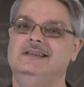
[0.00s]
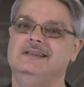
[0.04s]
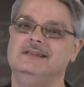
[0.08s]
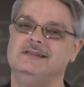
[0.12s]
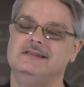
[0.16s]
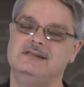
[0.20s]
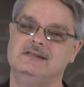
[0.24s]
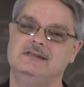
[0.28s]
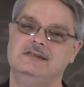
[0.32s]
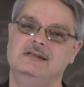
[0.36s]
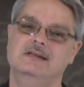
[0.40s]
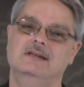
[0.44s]

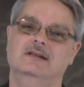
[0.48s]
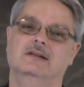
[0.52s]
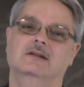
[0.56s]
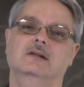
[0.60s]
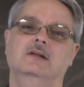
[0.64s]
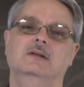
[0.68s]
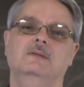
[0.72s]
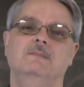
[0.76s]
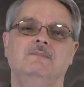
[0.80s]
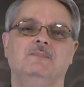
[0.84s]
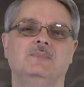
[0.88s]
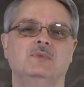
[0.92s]

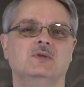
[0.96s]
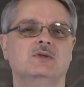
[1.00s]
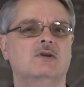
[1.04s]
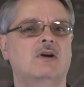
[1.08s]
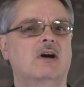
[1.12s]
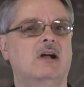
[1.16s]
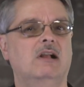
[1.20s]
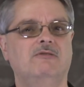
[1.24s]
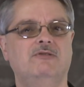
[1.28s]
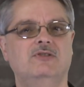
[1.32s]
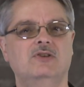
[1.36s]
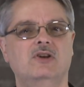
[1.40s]
Still,
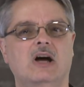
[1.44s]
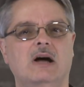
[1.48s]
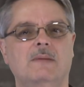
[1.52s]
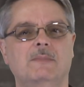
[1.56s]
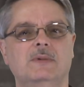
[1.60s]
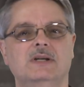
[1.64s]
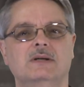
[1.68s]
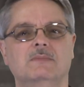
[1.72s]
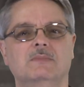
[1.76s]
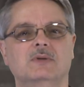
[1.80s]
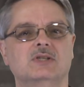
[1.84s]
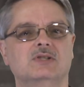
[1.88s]
all
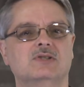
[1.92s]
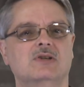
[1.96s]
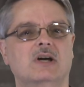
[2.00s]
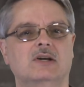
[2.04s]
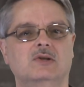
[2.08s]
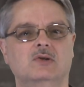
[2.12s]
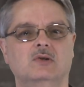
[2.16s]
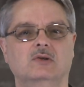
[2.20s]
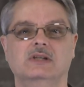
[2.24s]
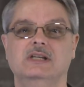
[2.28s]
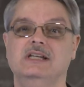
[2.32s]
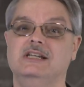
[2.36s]
phenomena must
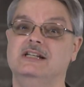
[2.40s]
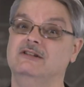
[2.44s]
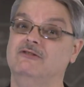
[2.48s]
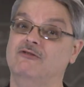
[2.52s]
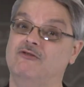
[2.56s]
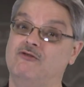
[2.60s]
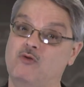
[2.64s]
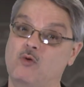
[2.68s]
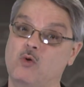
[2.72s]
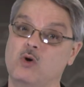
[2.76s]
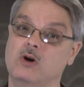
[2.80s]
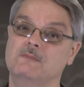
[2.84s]
not only
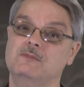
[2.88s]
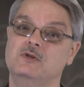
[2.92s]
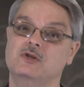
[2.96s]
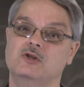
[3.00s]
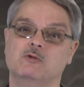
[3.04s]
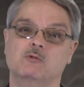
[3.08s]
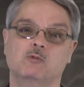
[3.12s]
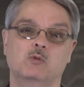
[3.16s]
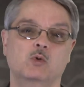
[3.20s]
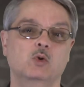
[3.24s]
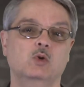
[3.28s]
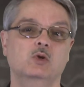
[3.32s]
conform to
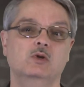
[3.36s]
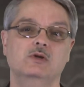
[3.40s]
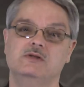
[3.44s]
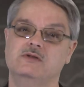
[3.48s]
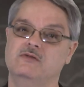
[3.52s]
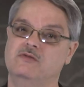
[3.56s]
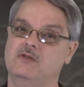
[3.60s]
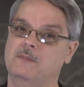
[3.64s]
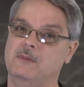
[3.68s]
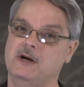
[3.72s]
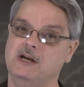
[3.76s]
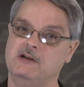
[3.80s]
the rules
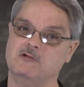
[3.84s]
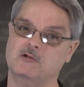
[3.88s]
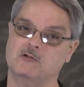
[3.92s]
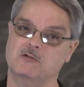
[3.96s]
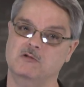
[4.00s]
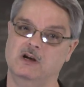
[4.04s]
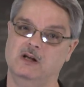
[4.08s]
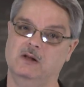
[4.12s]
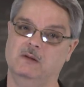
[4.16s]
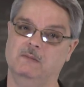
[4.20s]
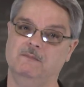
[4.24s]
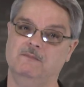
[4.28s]
of the
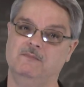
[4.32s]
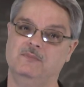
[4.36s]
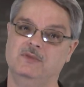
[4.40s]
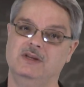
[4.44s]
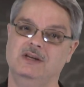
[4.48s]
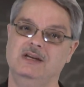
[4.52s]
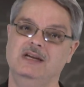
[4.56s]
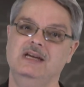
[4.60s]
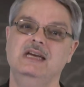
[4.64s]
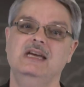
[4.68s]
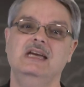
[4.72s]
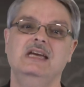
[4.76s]
microrealm,
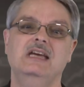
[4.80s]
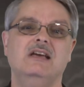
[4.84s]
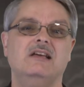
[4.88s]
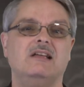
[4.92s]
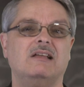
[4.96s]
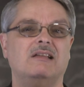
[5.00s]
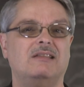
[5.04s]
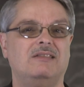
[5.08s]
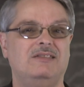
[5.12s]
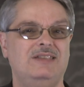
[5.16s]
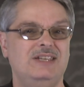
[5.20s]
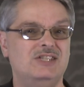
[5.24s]

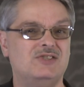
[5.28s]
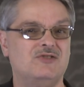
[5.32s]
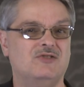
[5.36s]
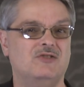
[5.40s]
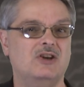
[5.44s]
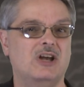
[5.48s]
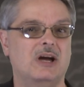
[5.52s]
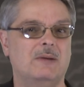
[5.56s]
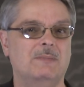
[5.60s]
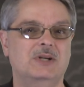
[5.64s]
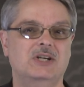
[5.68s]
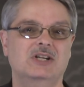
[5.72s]
these
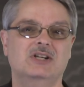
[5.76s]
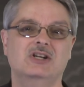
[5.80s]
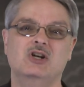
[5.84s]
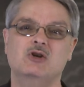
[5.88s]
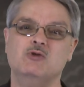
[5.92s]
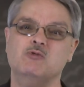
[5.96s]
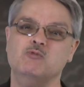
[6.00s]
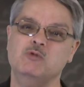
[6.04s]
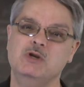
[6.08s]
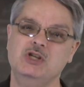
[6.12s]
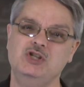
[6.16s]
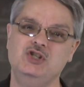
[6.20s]
phenomena
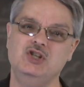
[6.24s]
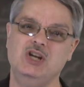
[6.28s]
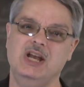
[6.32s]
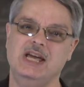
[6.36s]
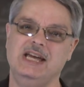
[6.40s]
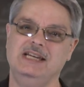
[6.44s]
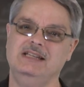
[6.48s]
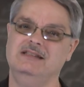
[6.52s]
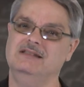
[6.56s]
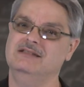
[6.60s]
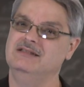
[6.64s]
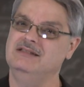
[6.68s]

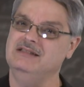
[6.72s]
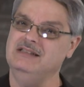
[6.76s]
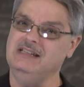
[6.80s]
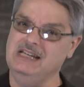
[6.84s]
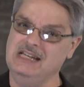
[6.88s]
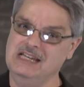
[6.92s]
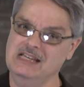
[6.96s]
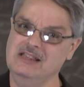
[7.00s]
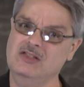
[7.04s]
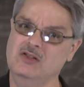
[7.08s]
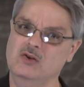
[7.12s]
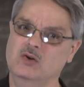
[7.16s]
originate
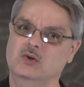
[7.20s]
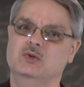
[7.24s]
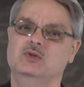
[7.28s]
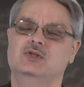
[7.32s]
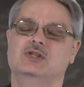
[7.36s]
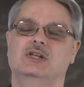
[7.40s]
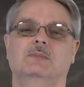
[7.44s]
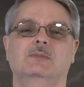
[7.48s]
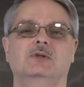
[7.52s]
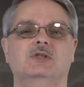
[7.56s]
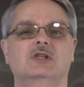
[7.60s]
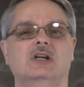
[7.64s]
in
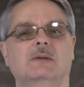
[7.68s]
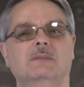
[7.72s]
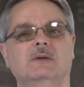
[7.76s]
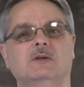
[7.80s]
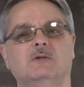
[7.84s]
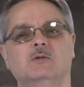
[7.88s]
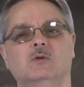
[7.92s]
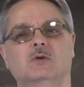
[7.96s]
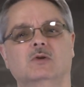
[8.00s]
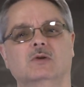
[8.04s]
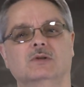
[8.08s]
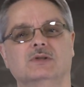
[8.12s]
those
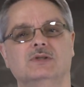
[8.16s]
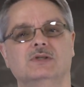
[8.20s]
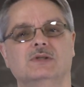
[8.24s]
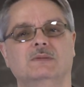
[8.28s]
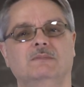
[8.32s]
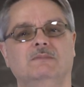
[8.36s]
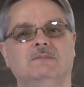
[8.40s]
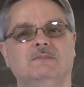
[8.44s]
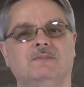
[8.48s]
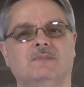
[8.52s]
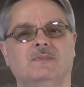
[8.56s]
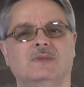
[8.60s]
subatomic rules.
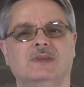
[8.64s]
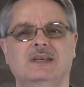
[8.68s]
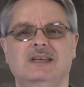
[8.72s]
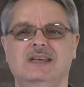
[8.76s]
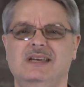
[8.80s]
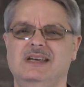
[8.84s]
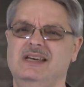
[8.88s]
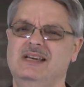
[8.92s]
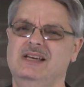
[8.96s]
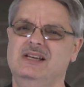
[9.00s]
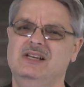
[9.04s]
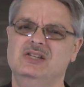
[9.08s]

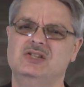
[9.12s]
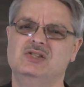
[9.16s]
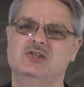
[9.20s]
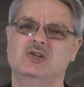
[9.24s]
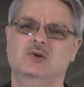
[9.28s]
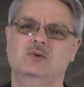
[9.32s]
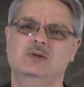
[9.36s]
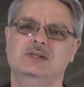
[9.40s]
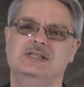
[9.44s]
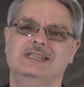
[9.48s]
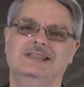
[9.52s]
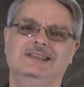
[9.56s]

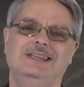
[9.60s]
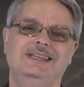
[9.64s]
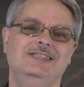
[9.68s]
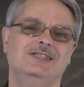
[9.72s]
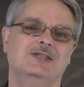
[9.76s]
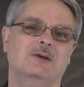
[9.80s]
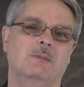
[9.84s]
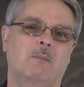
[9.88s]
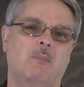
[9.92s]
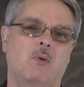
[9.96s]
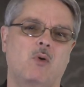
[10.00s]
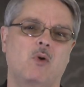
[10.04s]
So it's at
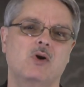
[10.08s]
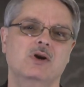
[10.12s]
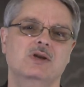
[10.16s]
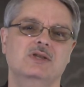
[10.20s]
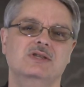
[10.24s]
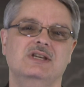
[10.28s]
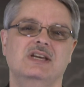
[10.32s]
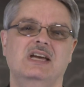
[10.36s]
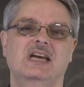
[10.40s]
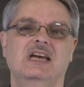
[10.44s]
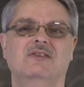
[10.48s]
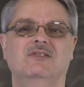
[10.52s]
least
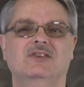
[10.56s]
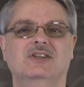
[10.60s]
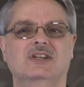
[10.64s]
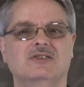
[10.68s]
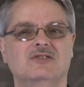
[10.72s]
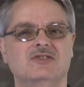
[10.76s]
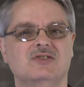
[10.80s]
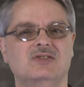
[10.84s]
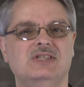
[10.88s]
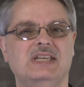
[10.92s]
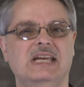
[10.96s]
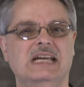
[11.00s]
important to have an
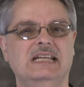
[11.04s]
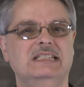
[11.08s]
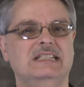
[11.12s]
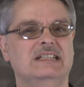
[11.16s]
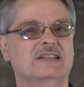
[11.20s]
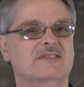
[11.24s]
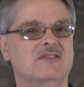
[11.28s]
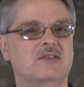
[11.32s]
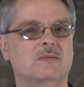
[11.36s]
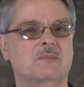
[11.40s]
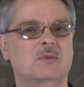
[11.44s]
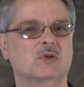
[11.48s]

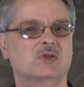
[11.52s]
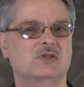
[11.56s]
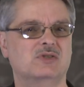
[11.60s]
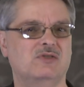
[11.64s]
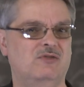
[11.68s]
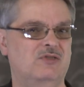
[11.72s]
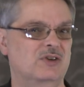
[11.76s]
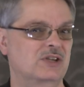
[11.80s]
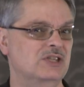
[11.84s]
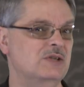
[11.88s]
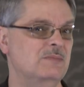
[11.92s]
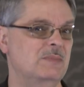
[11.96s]
understanding of the most
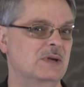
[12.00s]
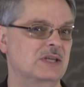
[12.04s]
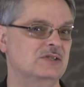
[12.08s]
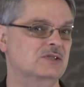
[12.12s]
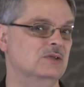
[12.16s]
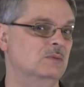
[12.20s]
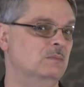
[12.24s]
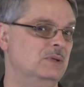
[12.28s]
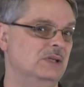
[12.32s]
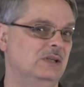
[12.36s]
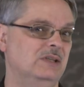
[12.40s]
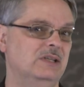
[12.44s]

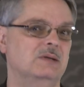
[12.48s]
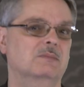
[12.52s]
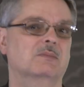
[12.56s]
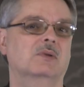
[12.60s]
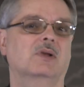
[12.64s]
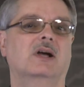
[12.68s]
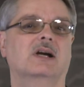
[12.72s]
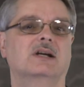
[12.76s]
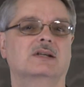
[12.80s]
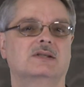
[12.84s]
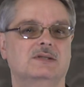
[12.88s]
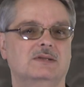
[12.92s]
fundamental building
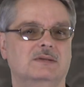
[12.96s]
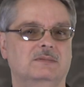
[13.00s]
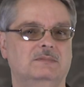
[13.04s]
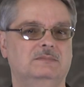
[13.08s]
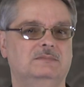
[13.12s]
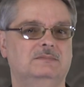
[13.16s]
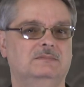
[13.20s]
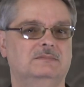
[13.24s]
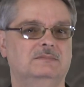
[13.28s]
blocks.